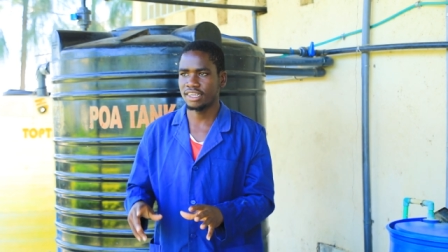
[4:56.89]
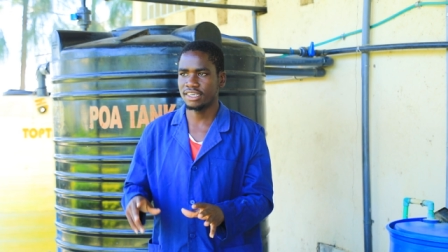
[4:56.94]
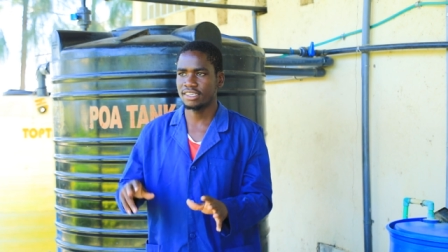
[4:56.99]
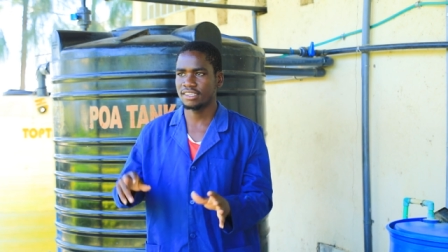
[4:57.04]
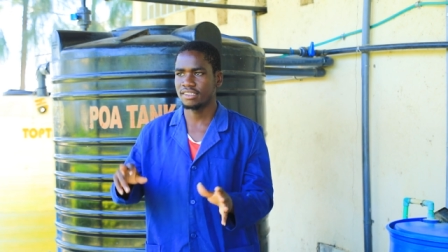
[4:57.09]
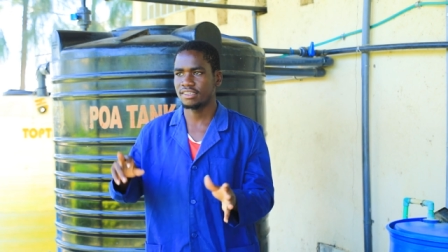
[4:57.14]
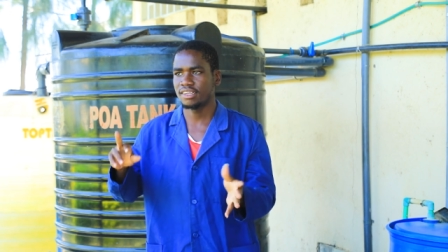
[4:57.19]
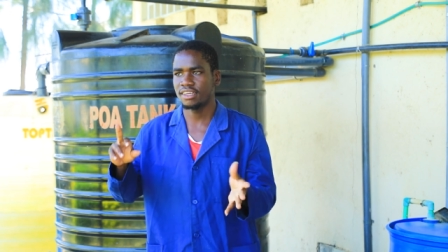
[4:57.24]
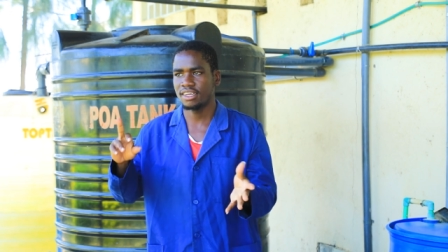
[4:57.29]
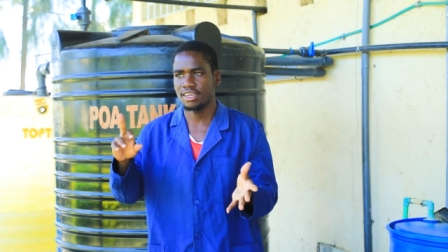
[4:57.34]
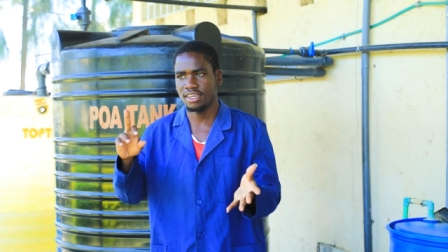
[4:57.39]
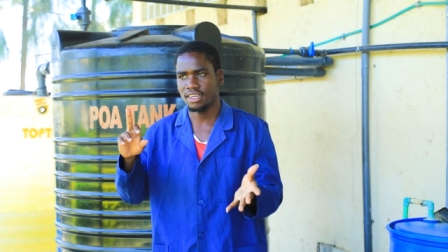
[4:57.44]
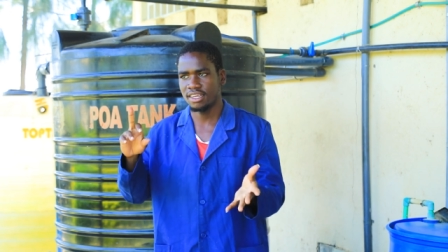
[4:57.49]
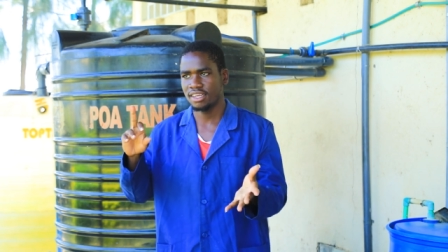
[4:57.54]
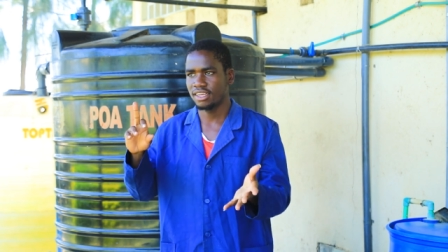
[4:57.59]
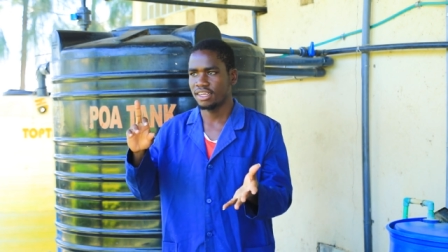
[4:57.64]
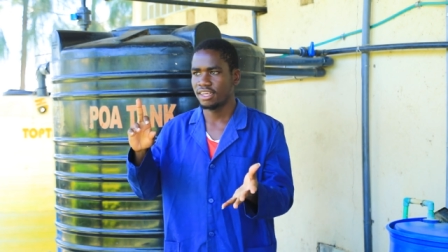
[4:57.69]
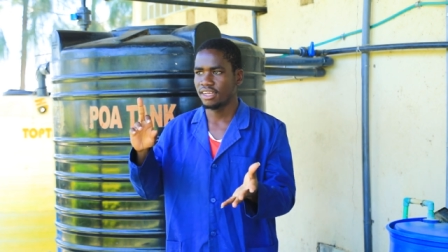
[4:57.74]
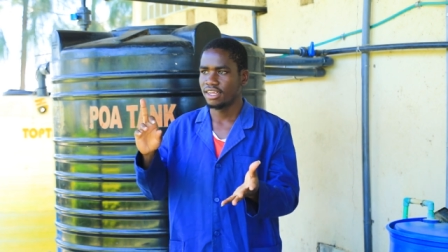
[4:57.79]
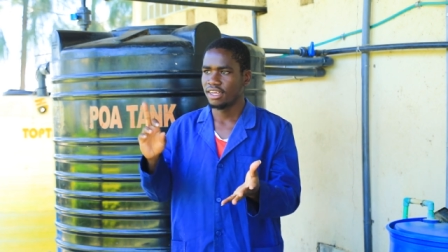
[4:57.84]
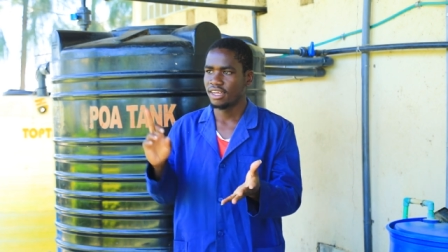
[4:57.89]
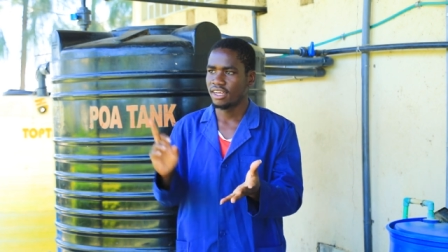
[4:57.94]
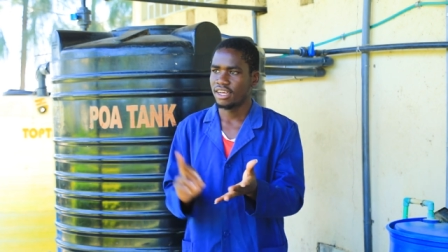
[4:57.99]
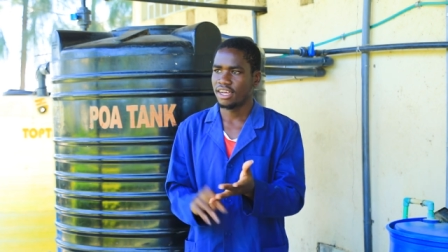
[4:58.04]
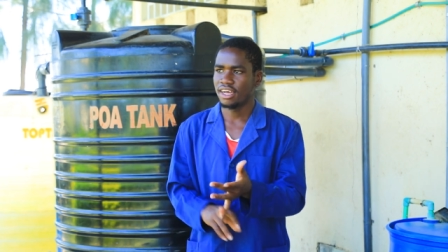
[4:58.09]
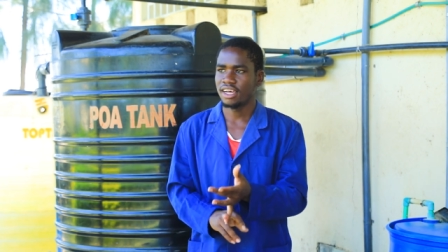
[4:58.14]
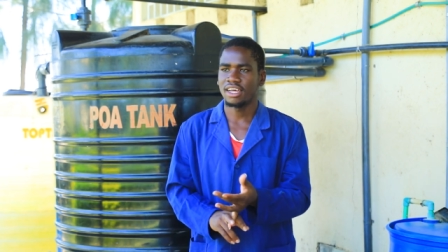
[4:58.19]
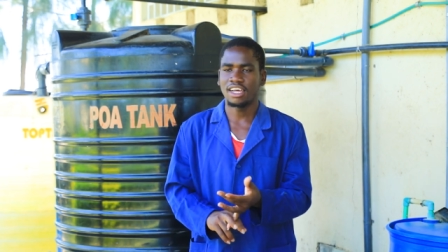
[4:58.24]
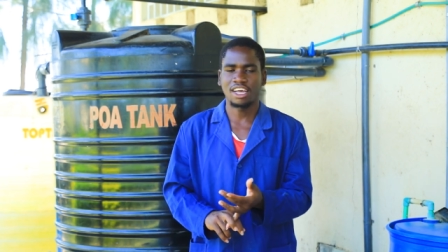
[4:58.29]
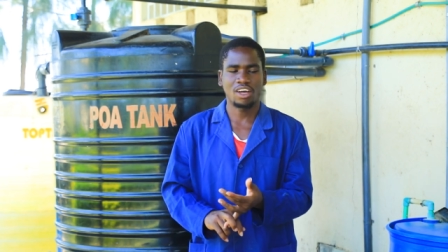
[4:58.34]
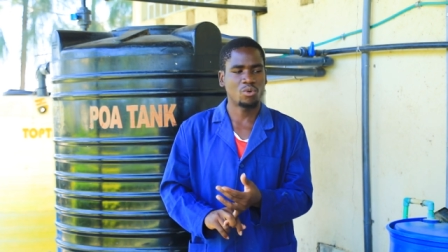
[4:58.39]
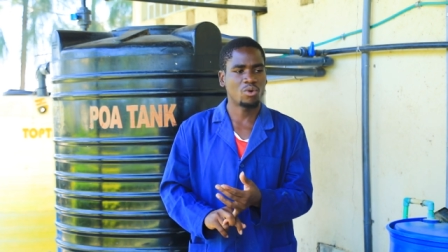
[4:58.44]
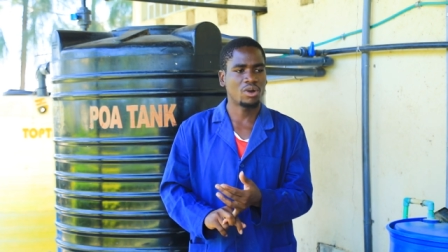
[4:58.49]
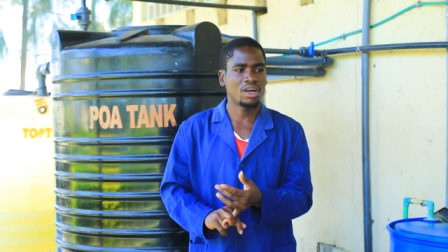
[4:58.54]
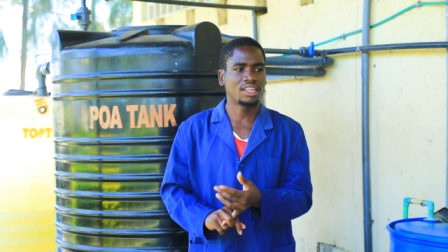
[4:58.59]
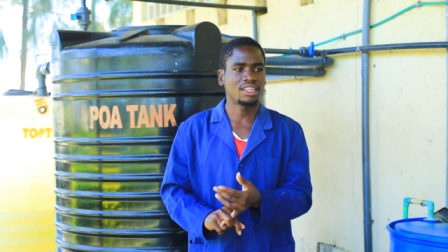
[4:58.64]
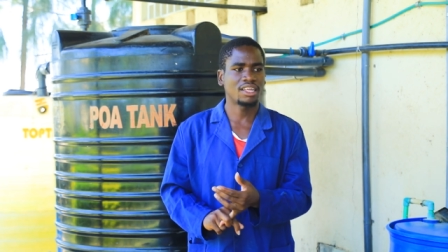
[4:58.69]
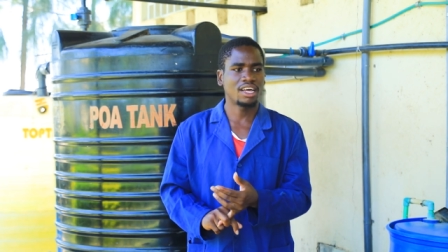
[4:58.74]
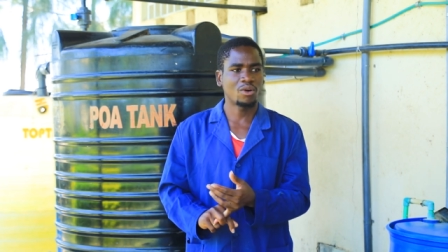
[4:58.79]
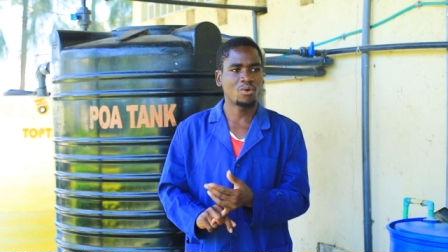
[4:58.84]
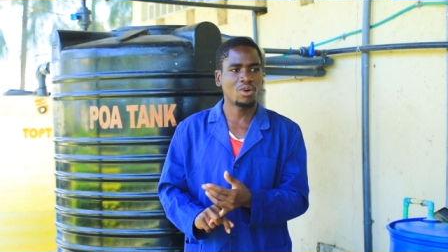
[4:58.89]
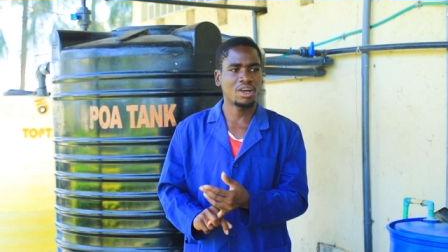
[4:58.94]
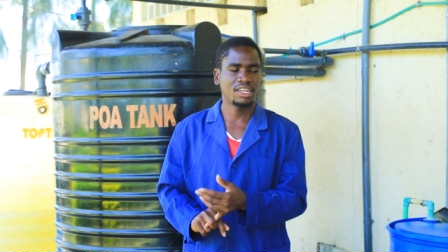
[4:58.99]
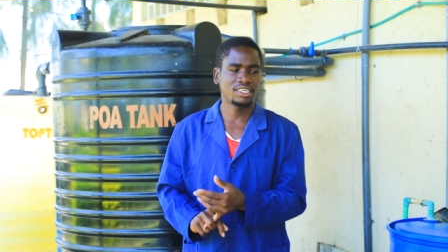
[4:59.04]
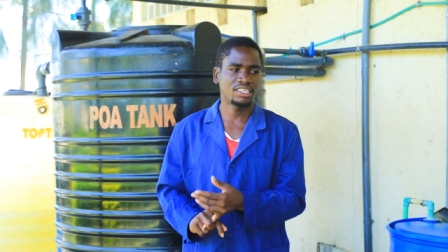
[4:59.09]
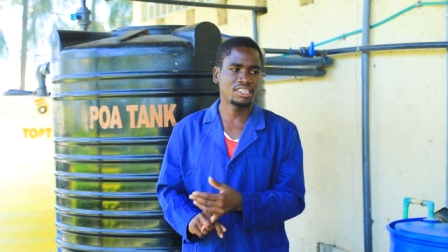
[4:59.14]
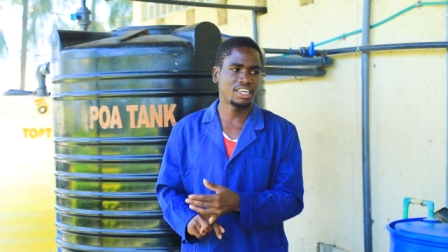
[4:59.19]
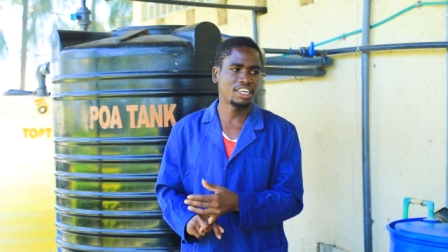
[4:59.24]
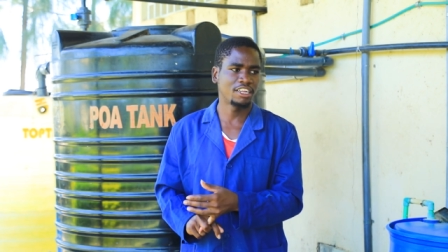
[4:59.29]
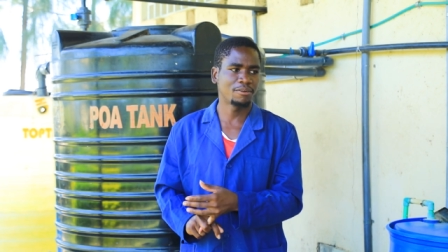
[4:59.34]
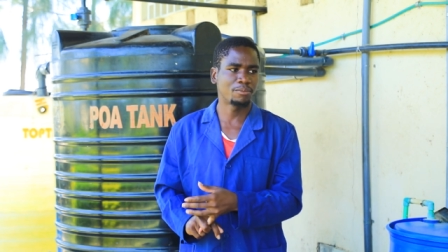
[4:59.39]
That is the aquaculture